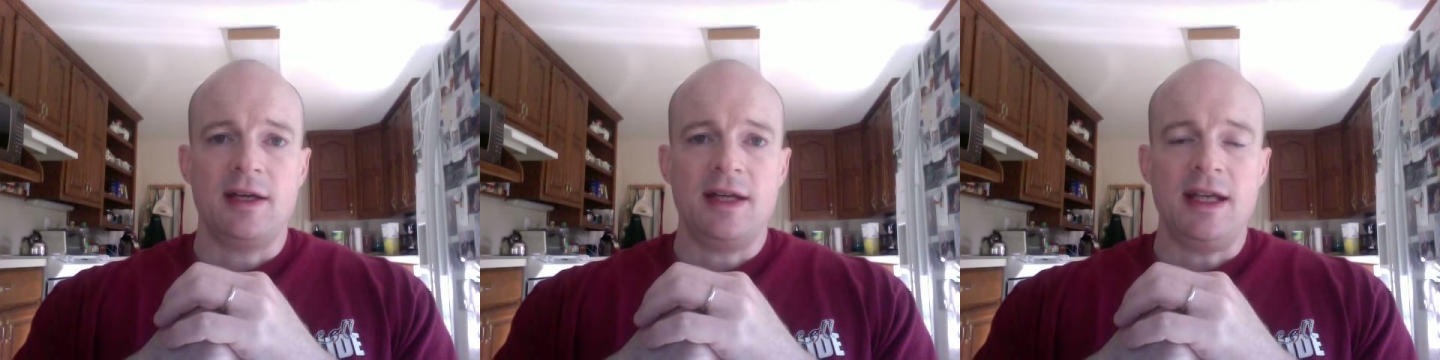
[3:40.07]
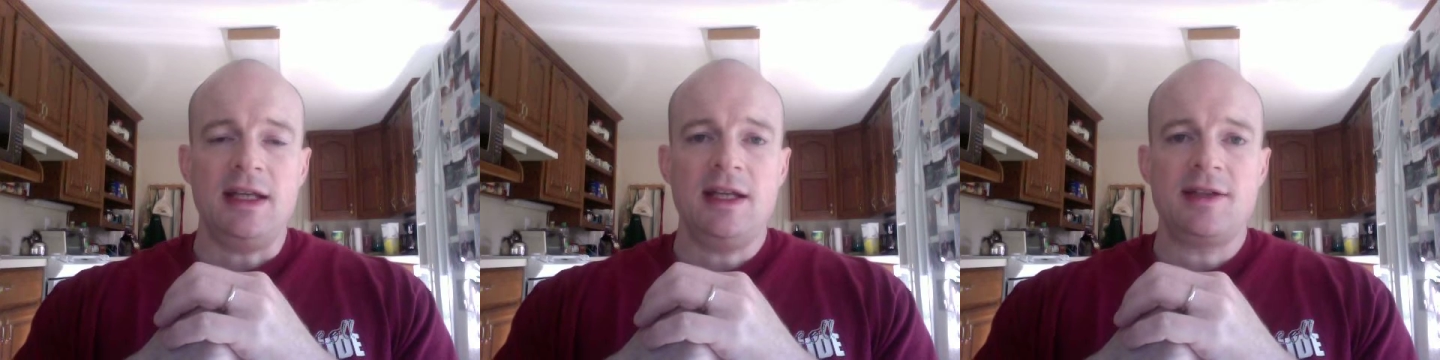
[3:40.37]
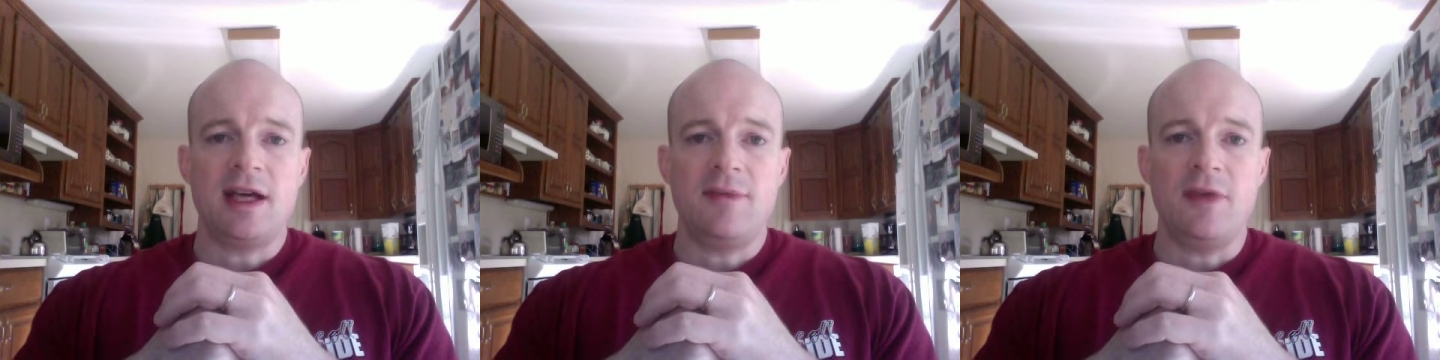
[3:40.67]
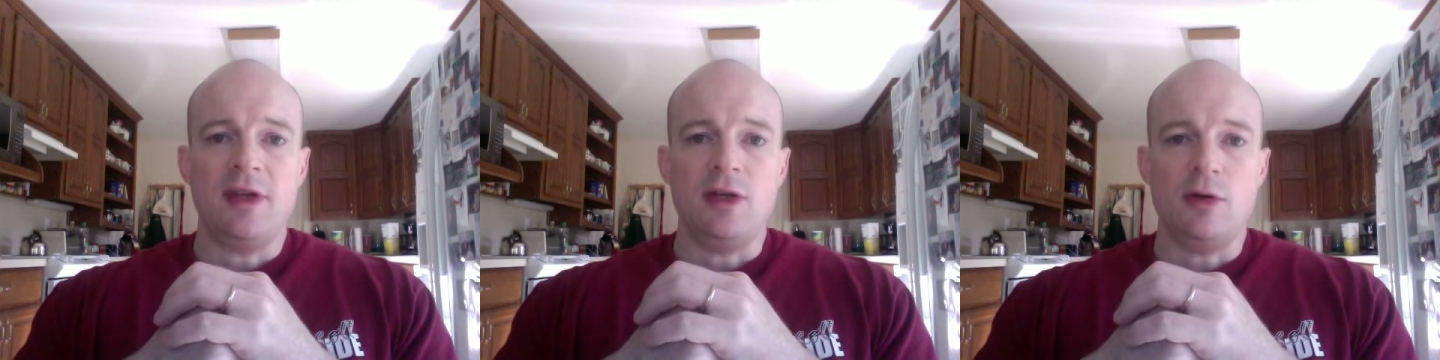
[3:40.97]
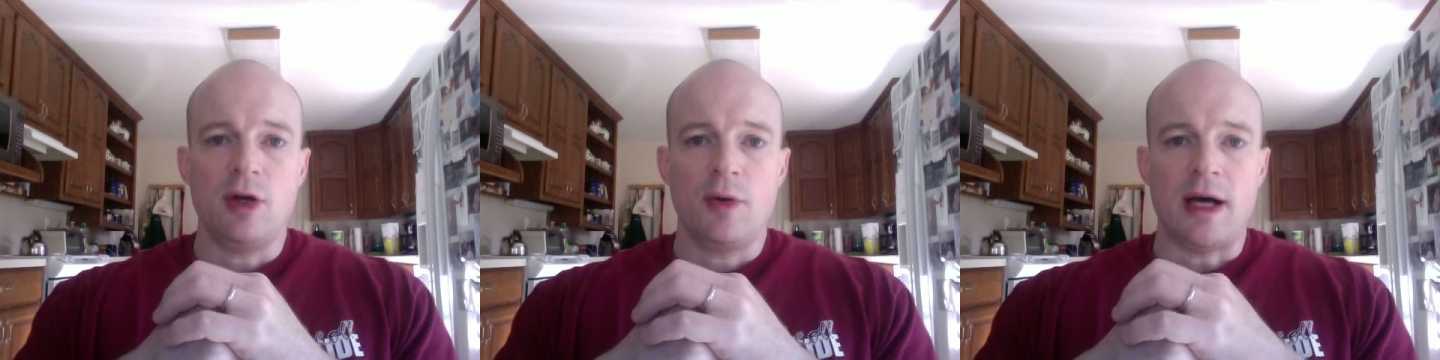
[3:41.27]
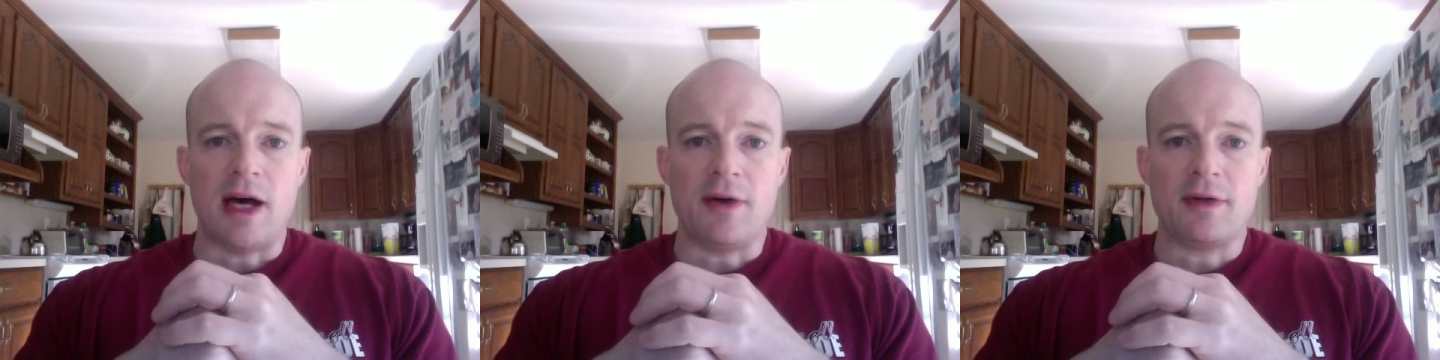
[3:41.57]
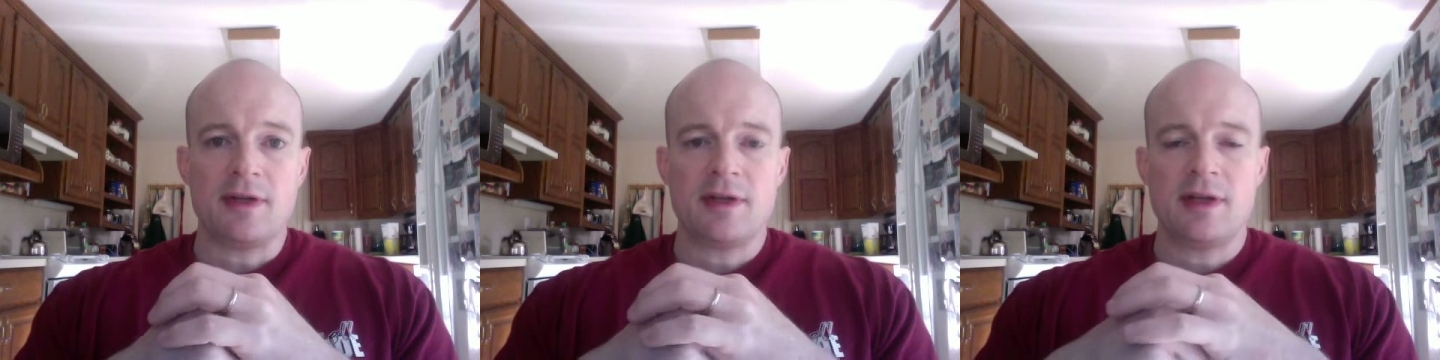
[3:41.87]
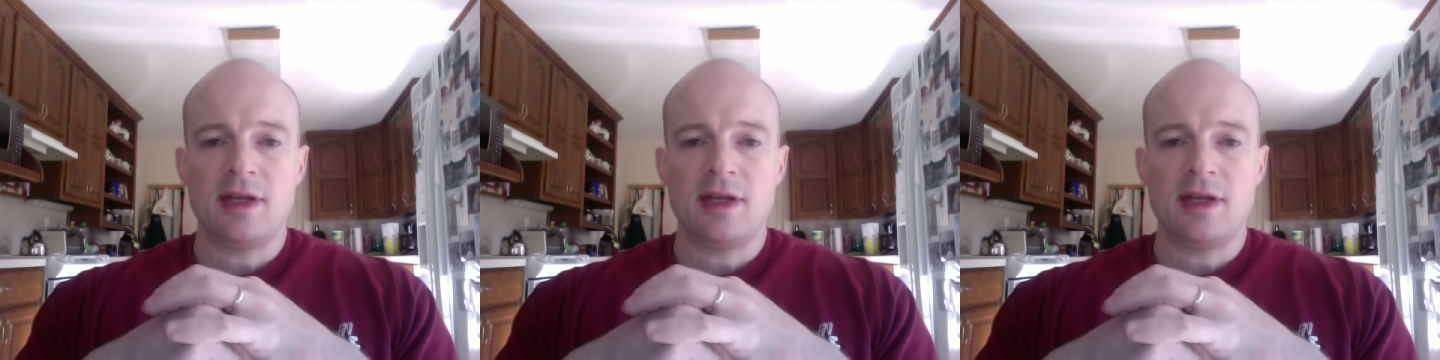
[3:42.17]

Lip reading: Anytime that you go out,